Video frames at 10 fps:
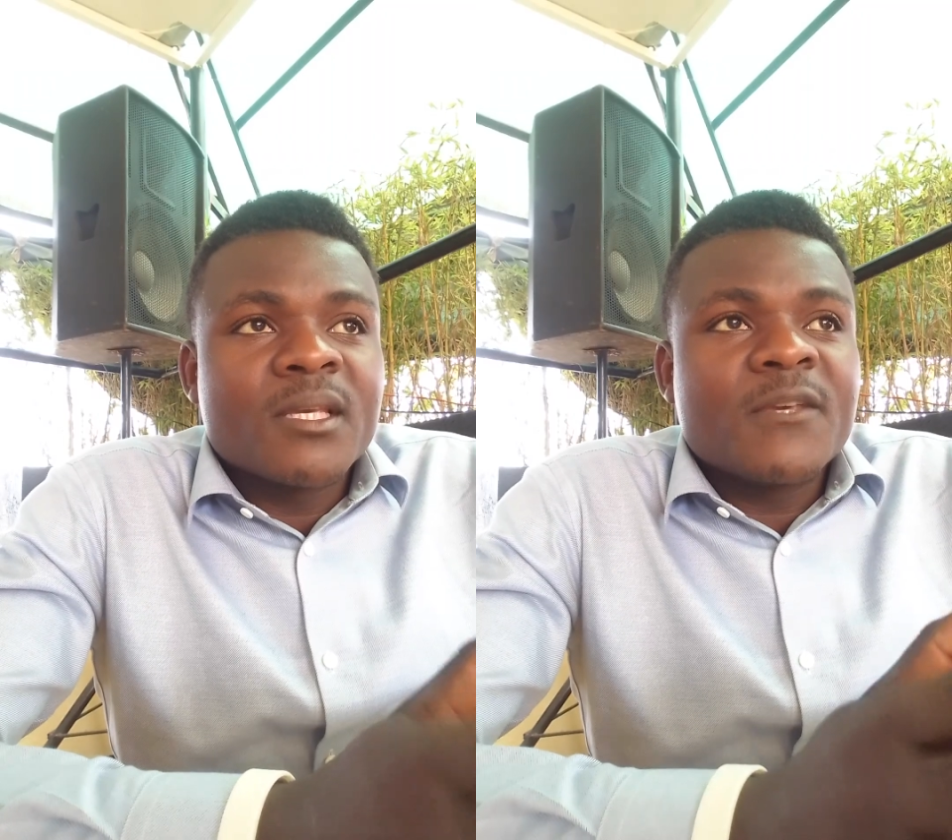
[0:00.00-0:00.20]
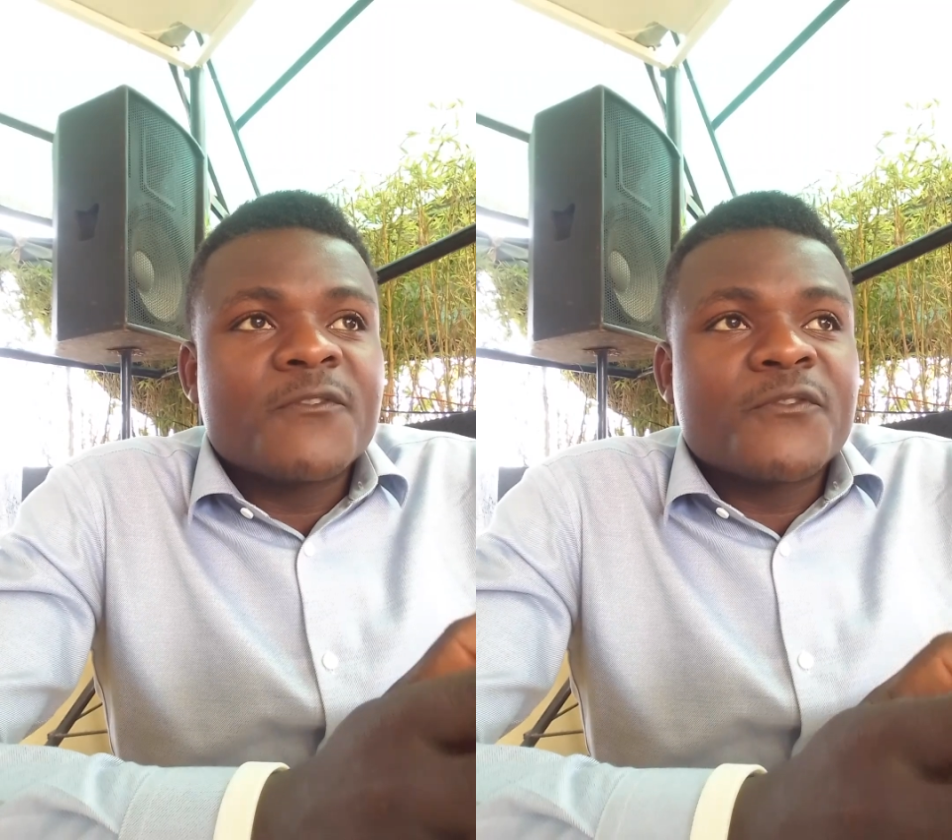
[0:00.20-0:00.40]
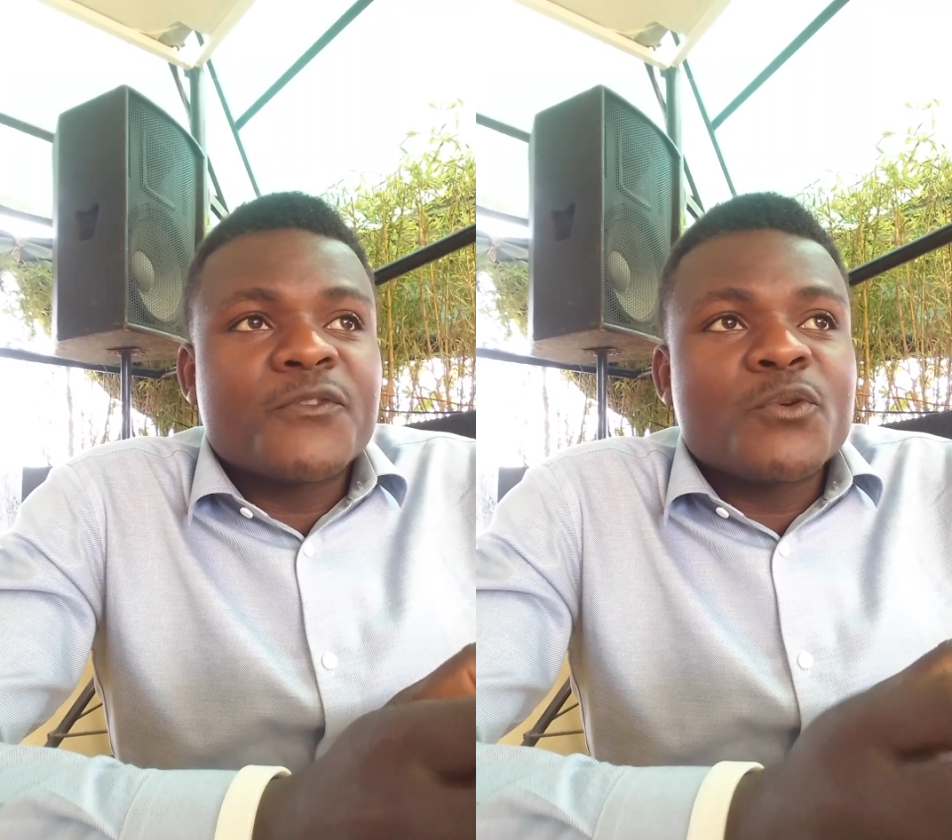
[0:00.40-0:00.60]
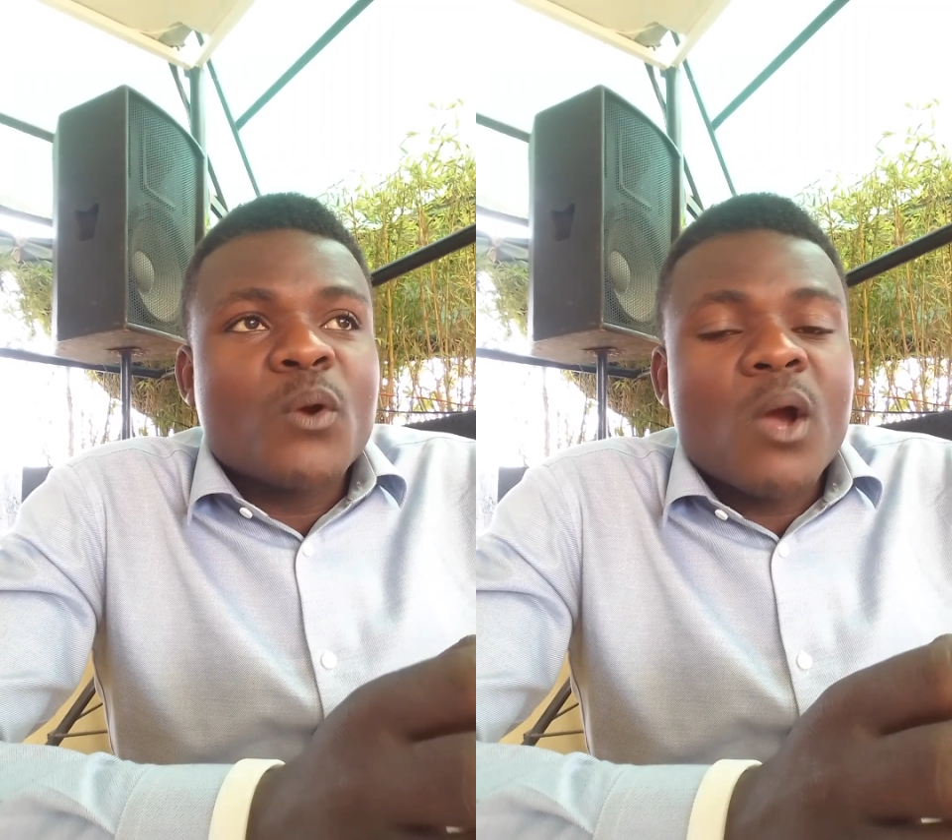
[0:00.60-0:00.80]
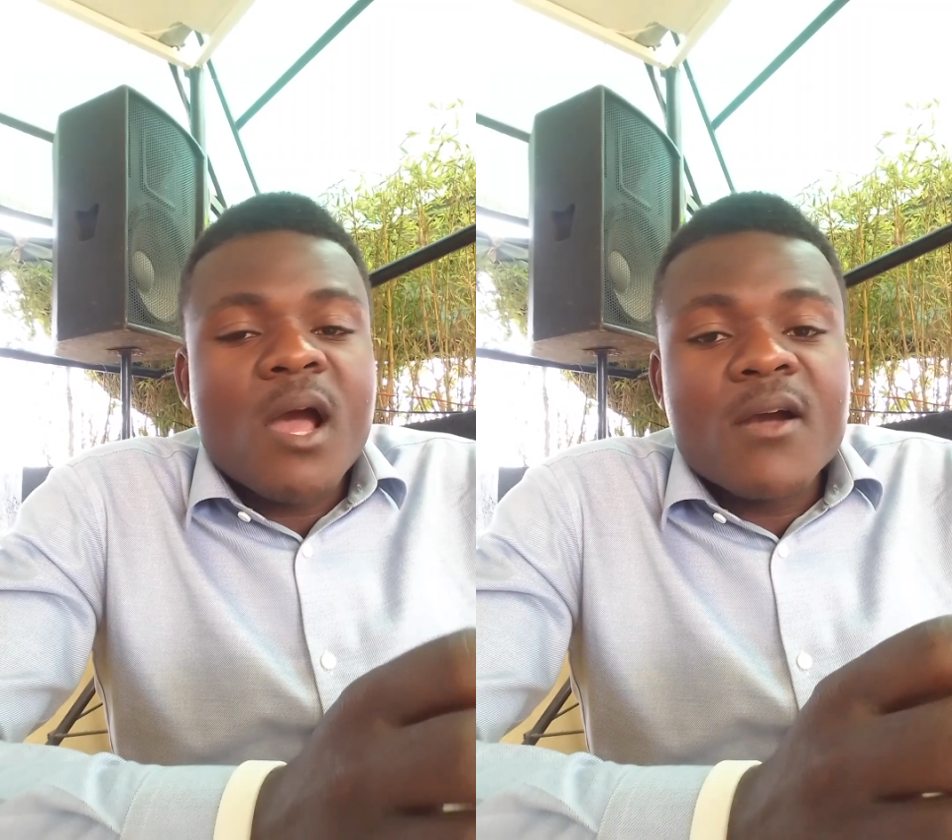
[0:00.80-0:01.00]
if you
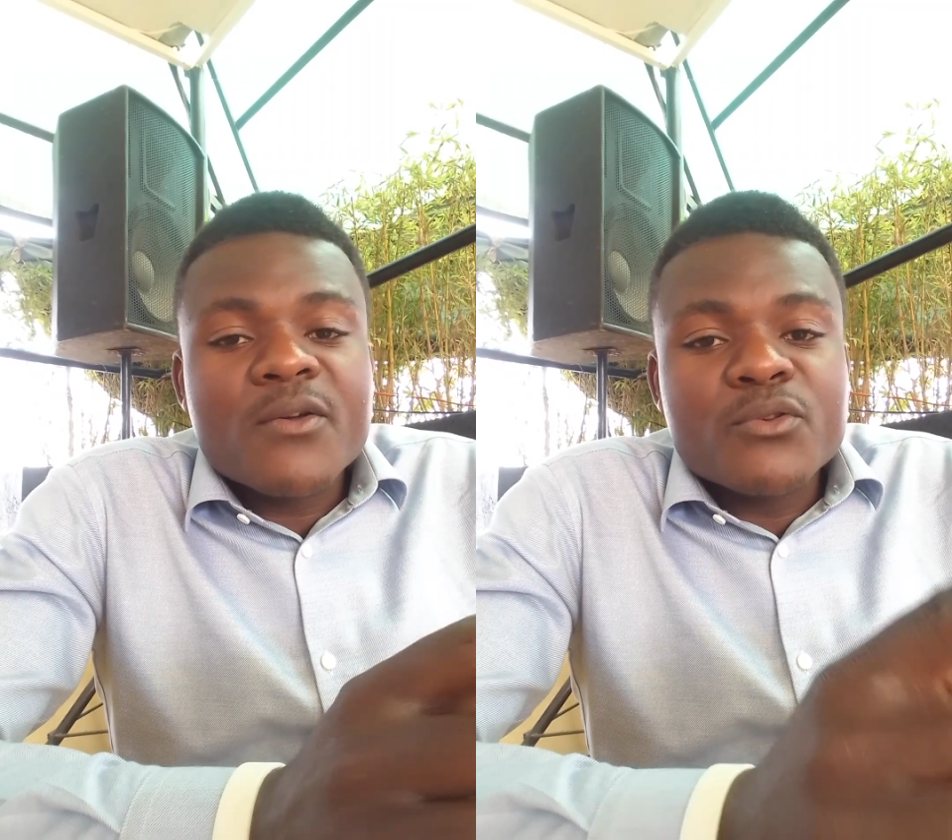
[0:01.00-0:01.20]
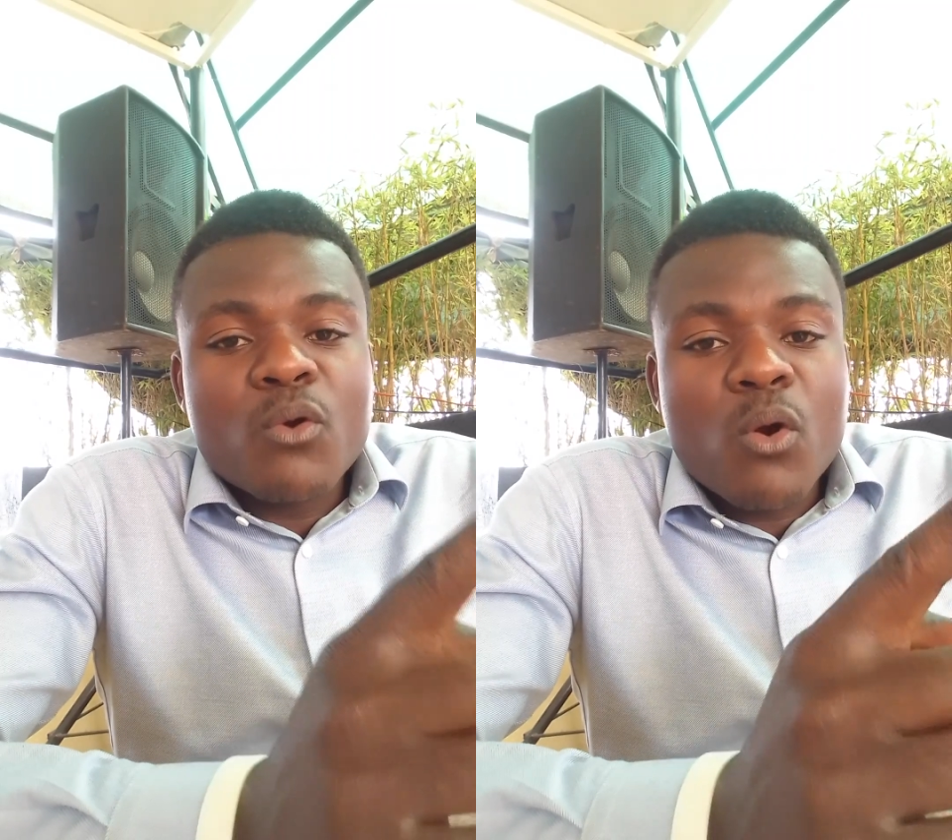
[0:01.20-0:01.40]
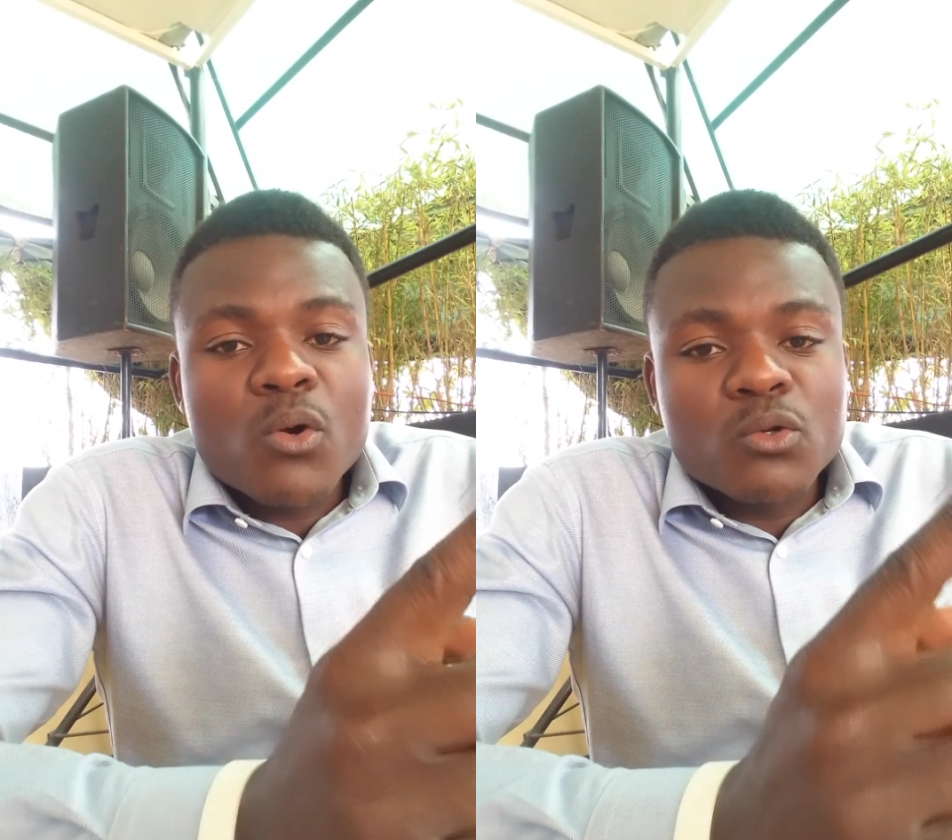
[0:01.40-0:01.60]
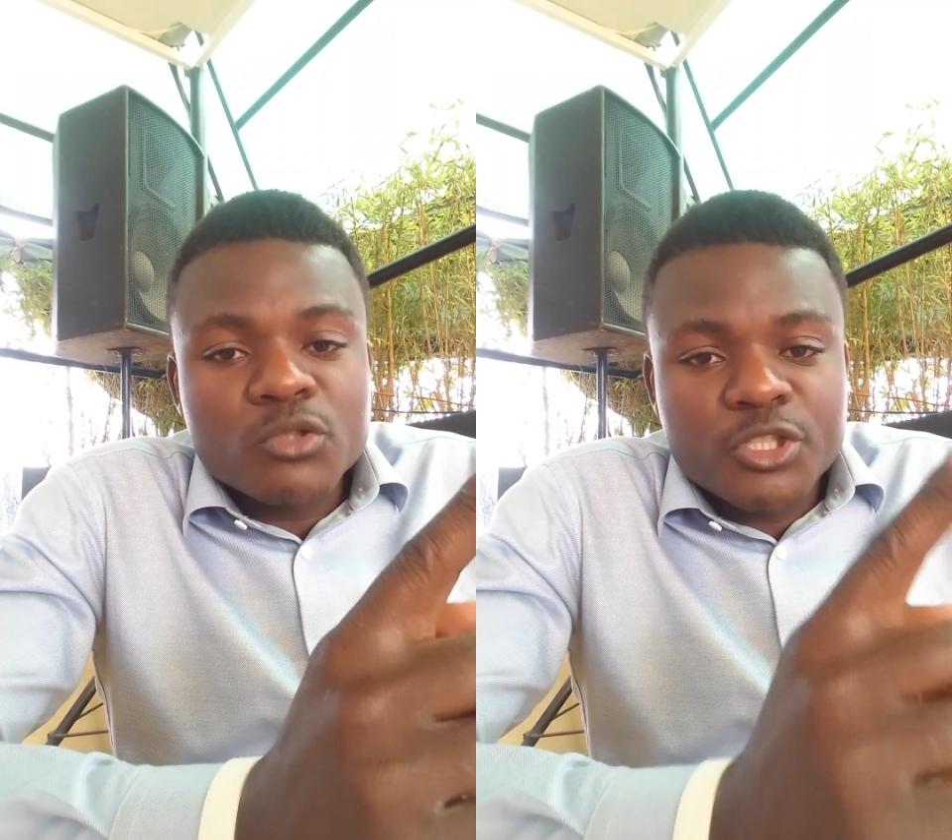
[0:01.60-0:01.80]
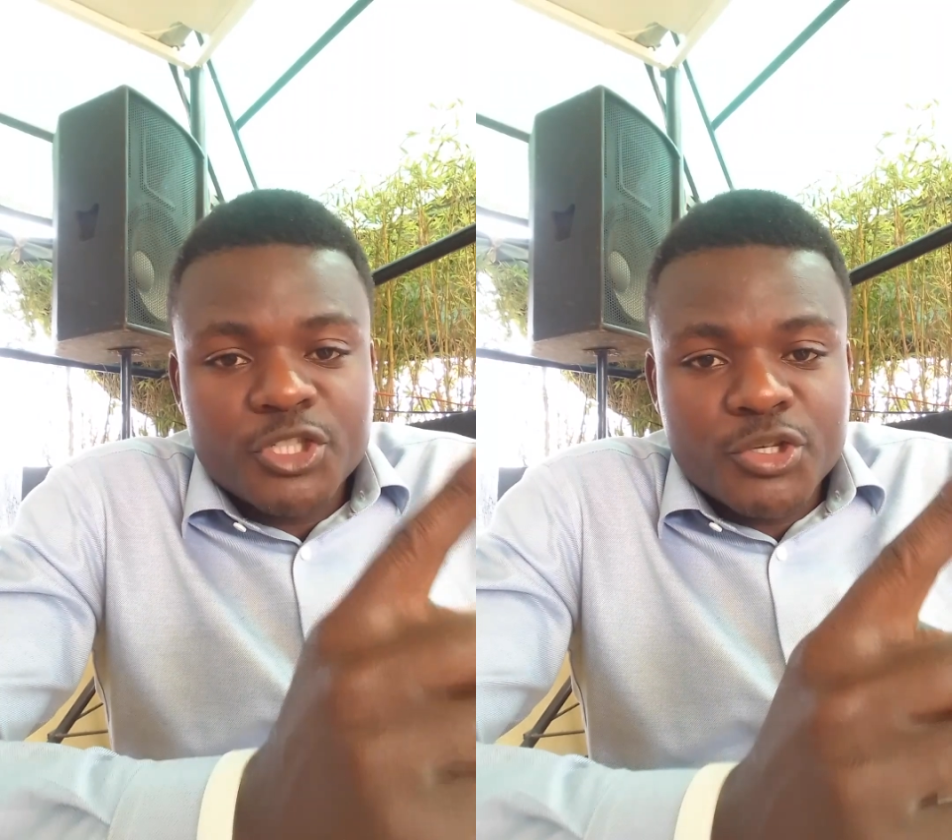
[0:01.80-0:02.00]

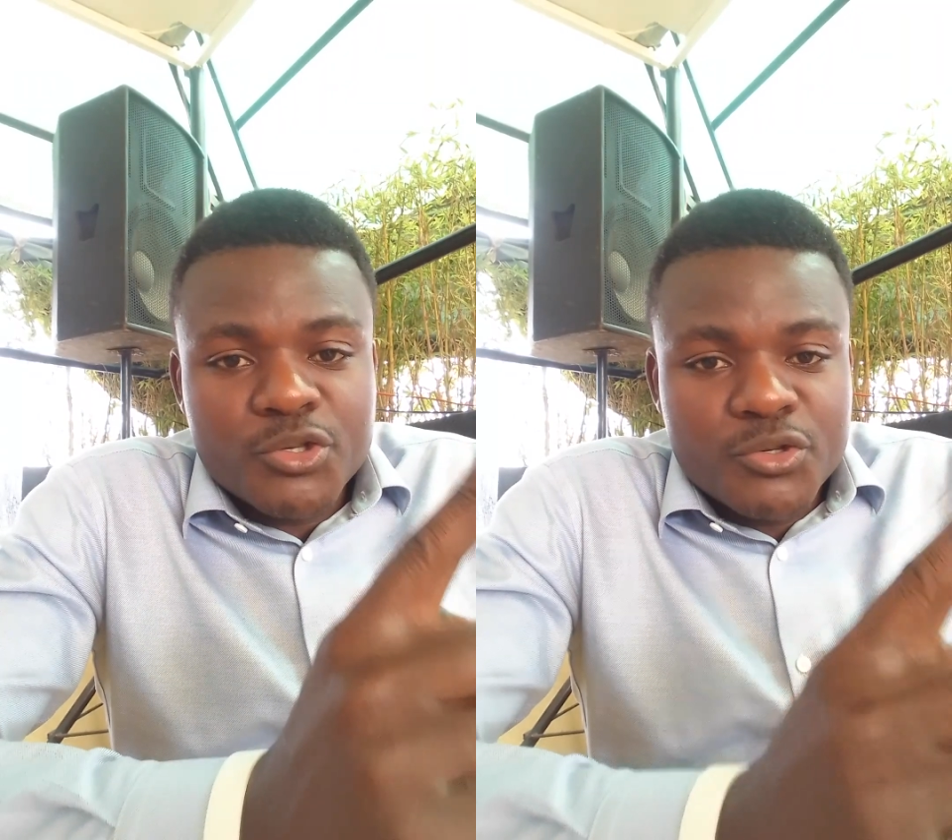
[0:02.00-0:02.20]
hold your